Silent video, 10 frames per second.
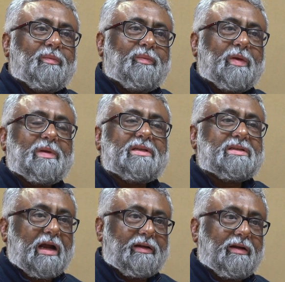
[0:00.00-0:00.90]
people
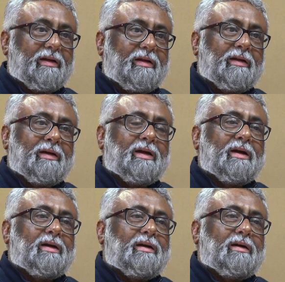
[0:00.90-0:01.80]
started
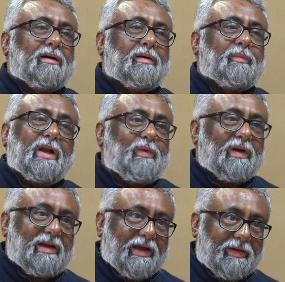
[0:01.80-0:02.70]
print
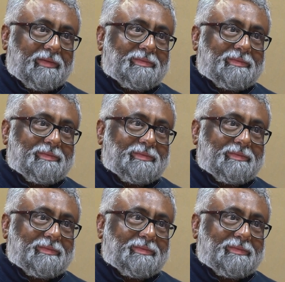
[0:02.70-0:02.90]
will die.